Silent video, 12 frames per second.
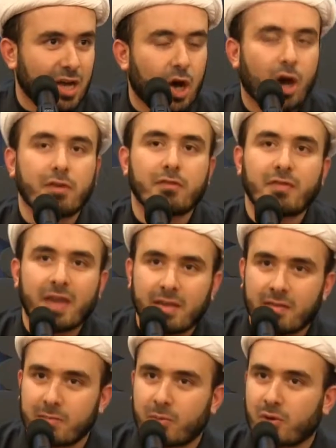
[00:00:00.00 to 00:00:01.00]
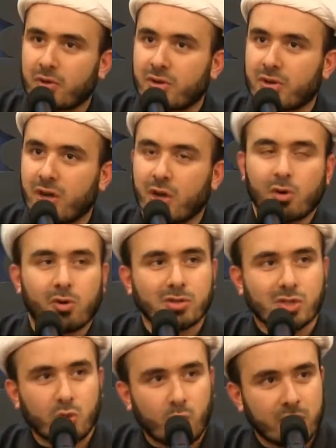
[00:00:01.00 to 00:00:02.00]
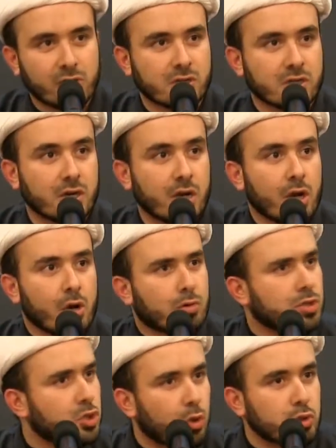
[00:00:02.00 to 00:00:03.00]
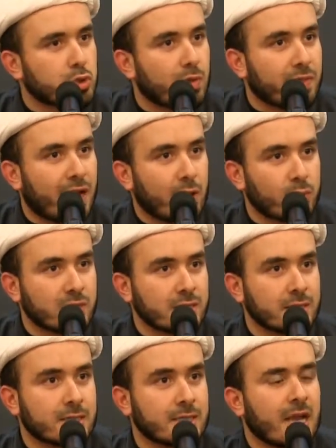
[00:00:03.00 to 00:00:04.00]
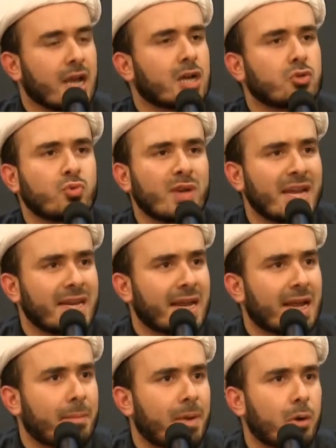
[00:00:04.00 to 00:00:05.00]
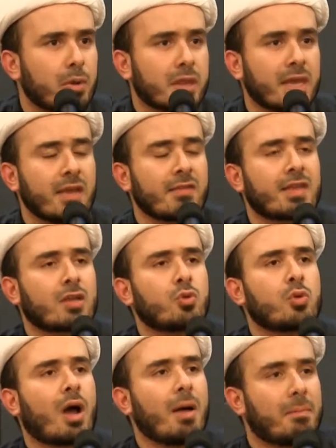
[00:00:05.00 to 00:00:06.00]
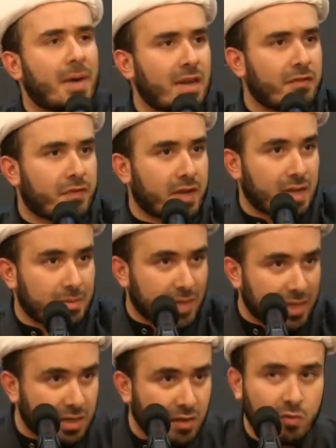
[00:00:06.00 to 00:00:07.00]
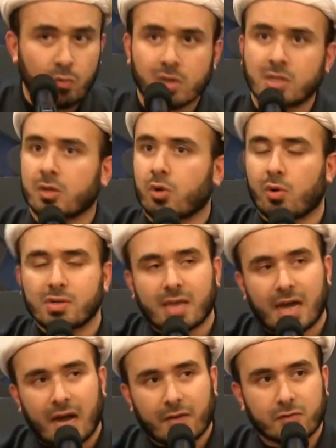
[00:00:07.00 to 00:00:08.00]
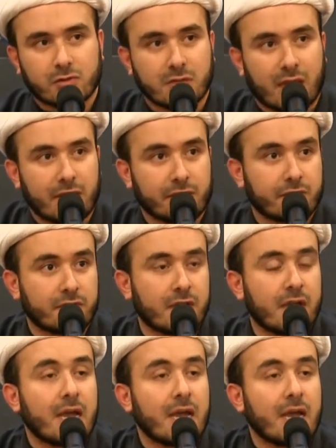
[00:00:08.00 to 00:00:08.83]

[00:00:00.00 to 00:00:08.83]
On Facebook or Twitter or social networks, reading about things that do not benefit him in this world or the afterlife.